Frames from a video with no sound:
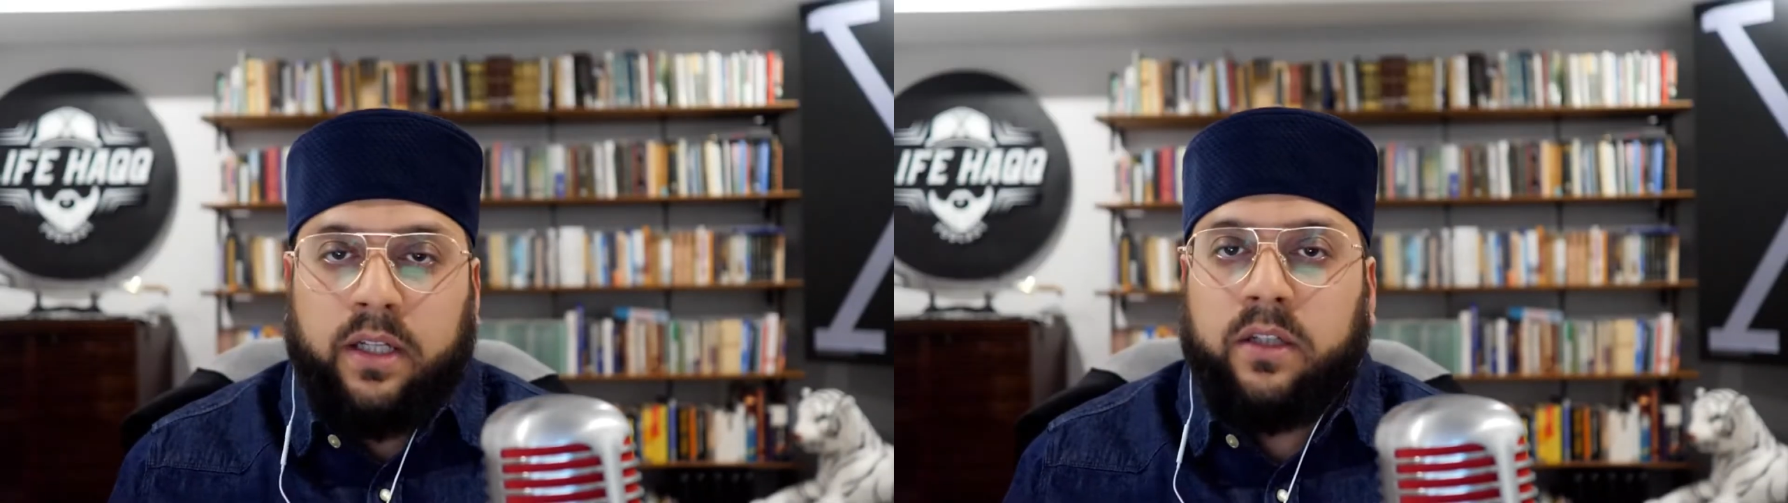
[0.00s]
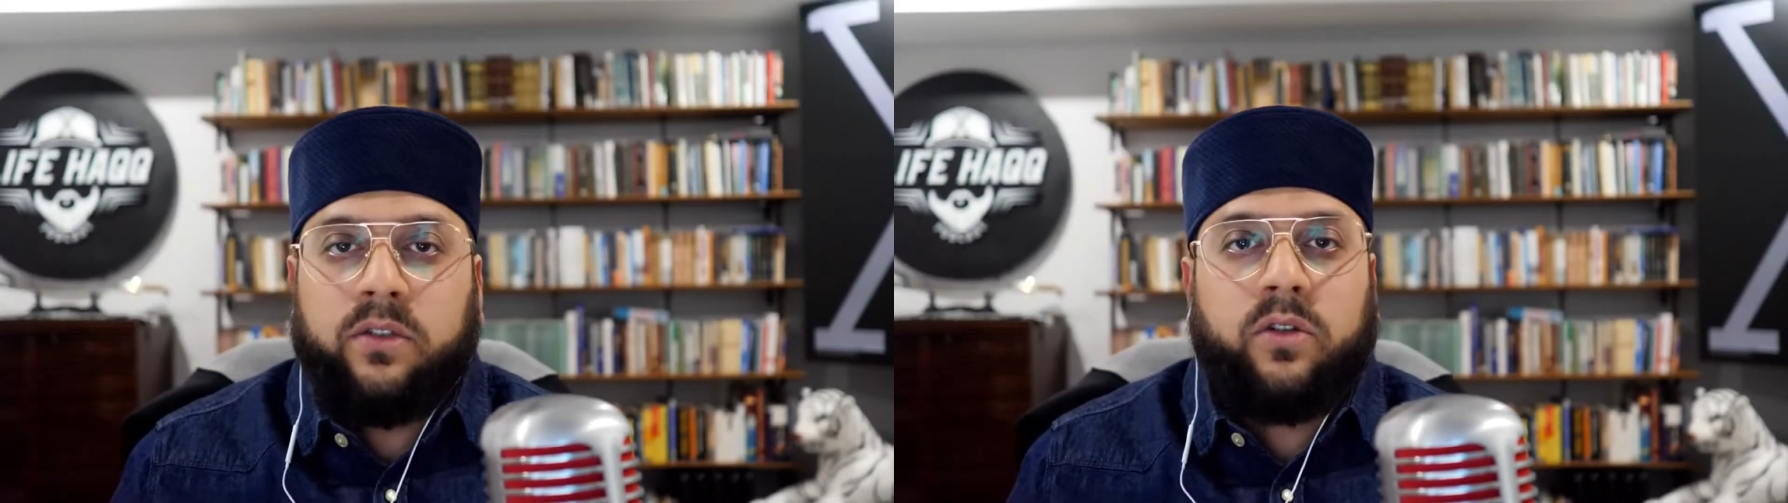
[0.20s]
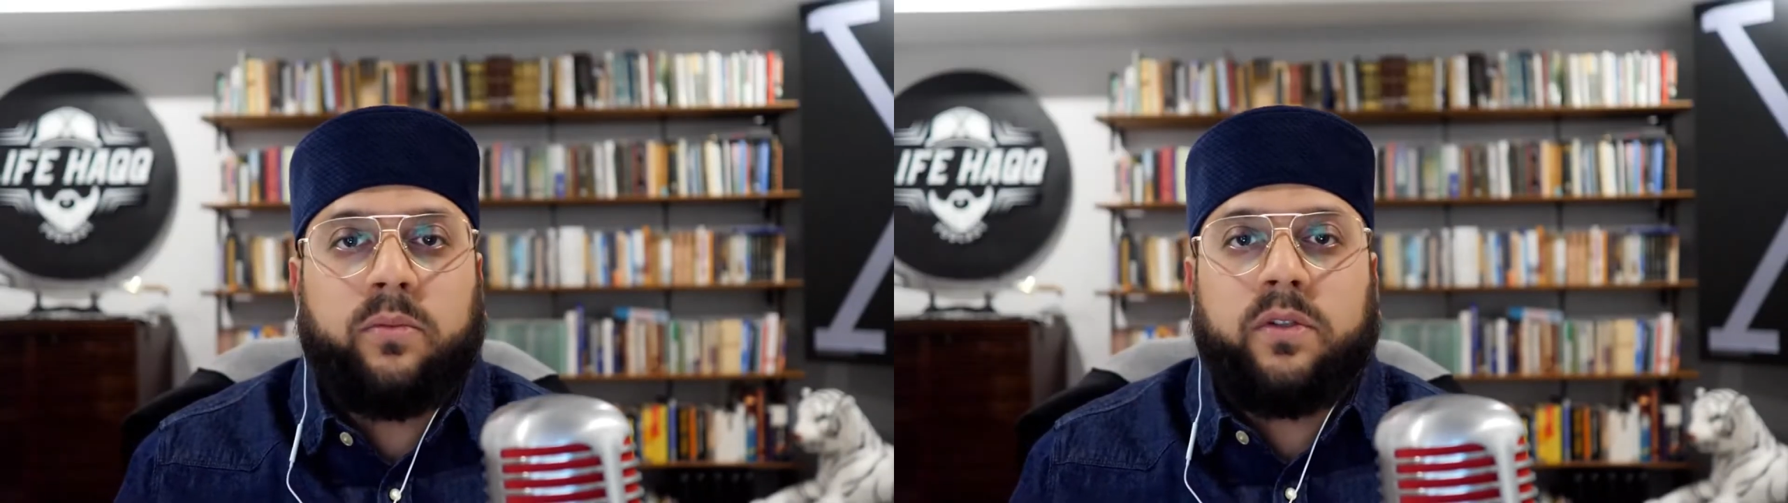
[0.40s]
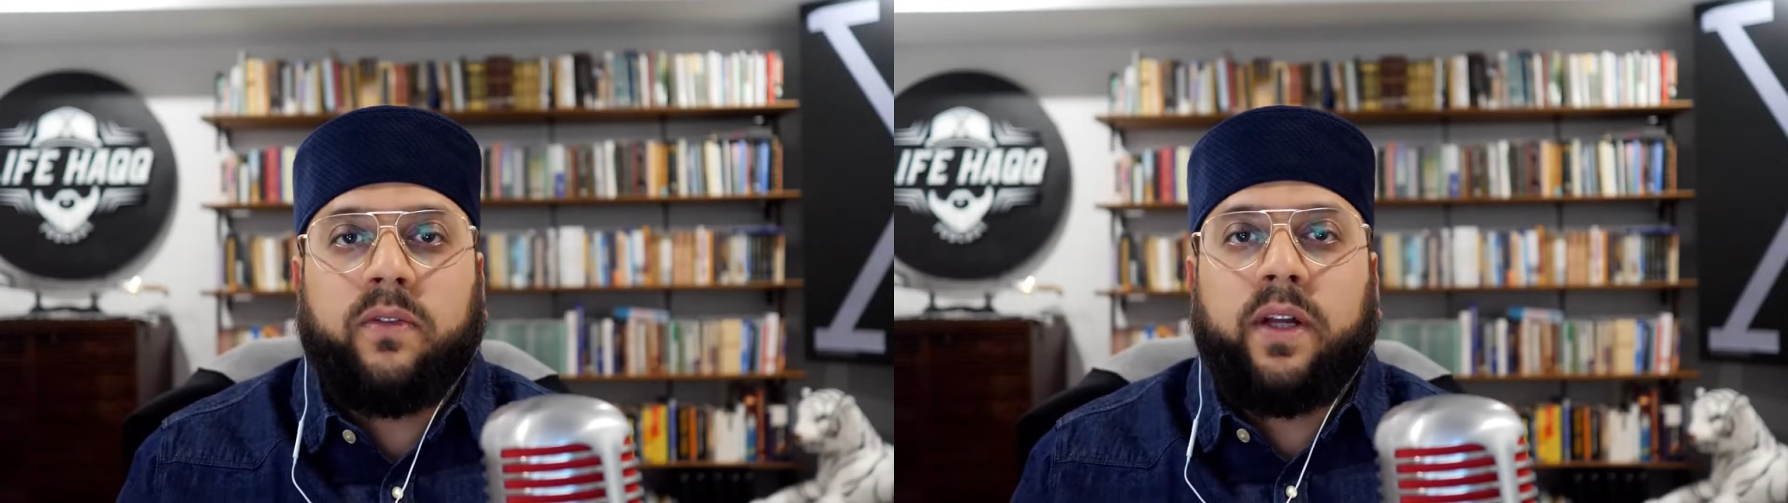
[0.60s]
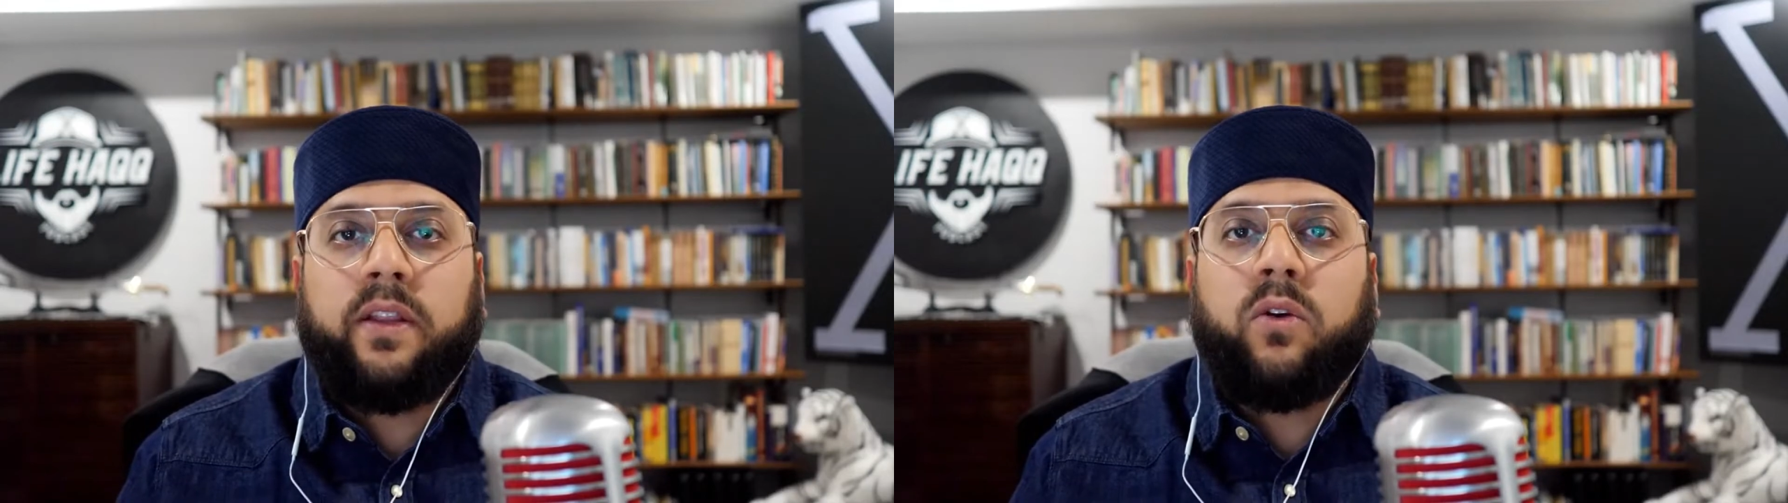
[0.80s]
in terms of
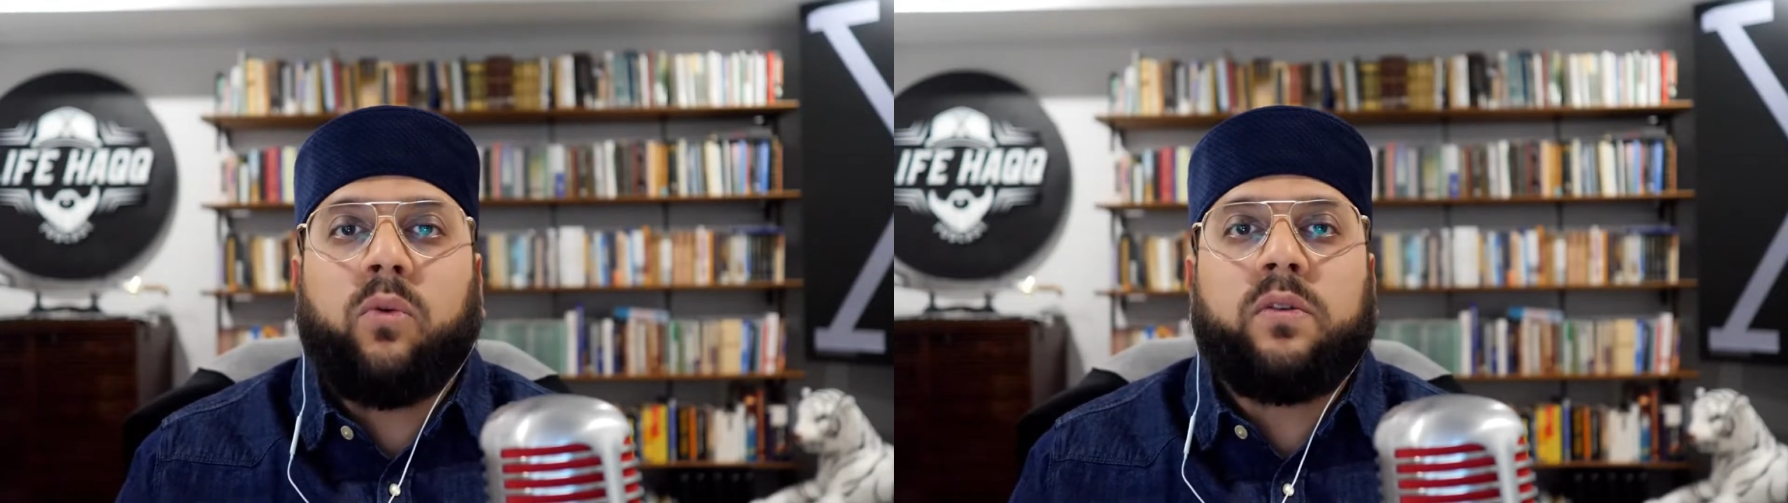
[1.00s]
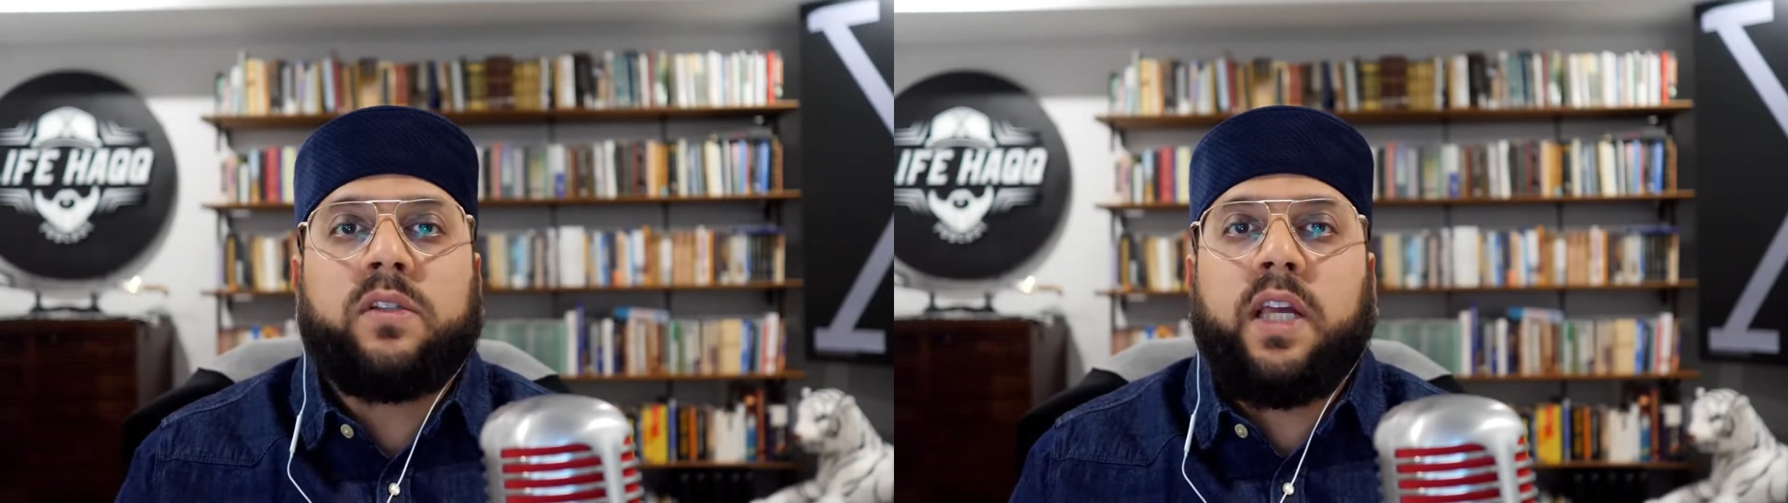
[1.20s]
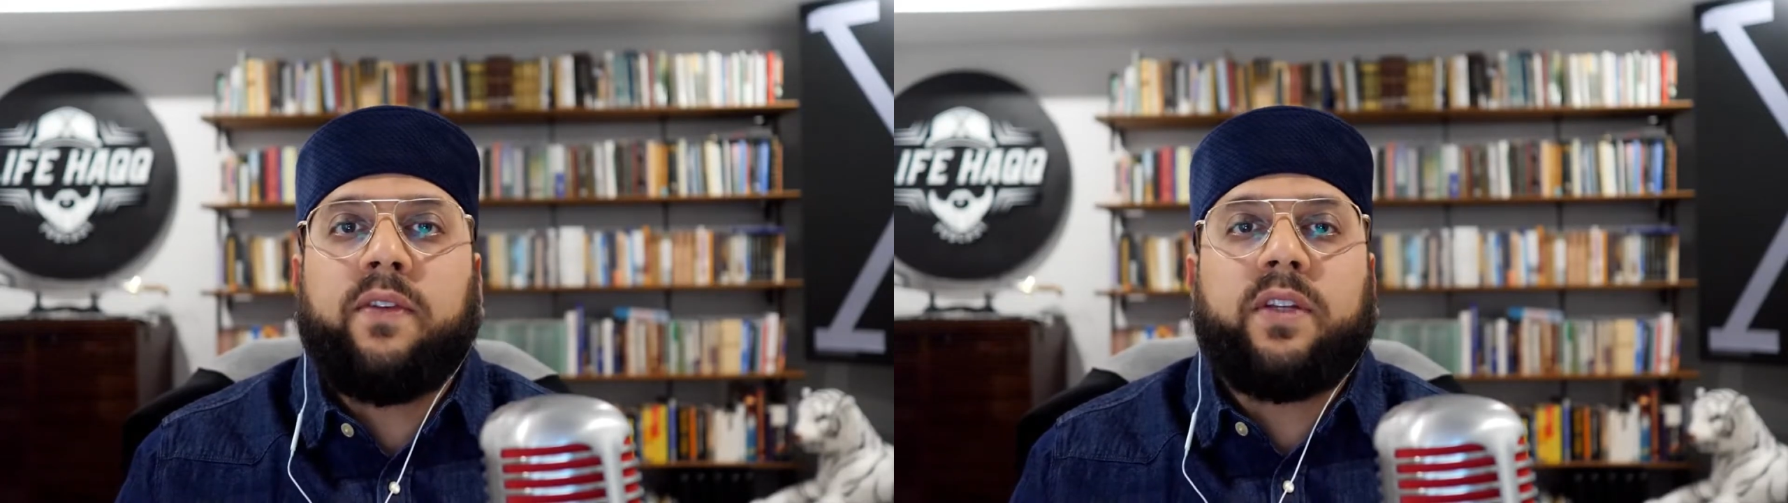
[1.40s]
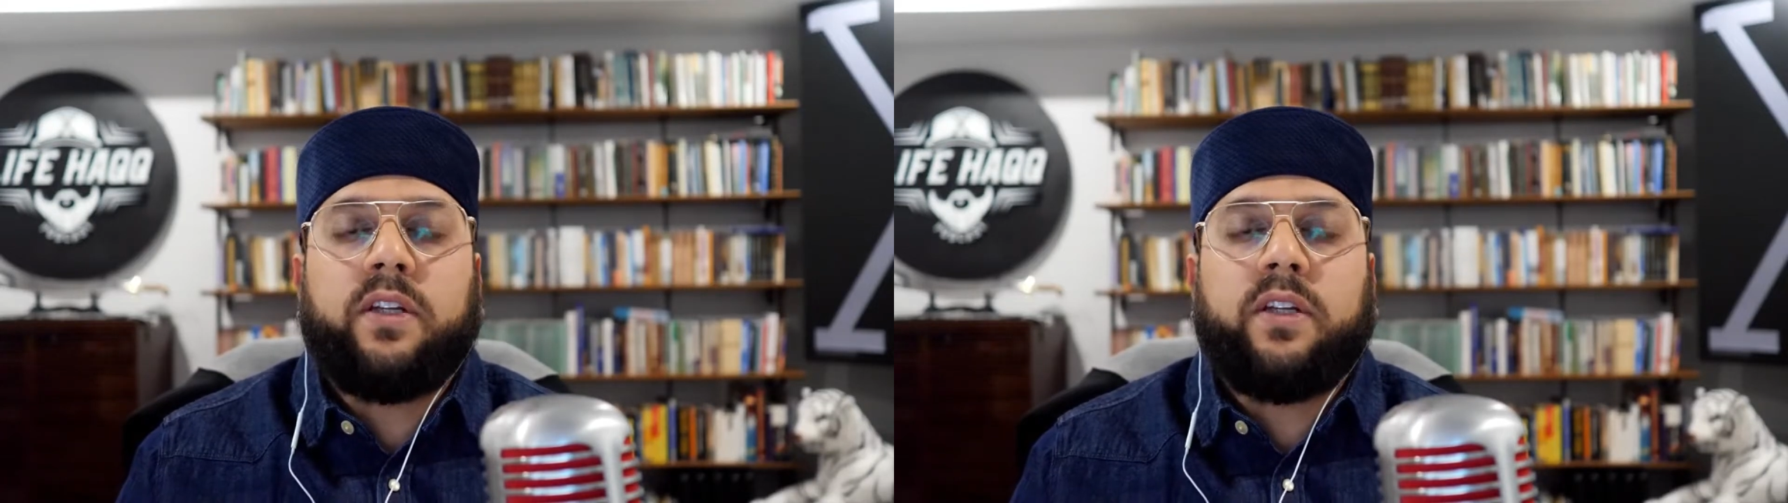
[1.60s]
like their own safety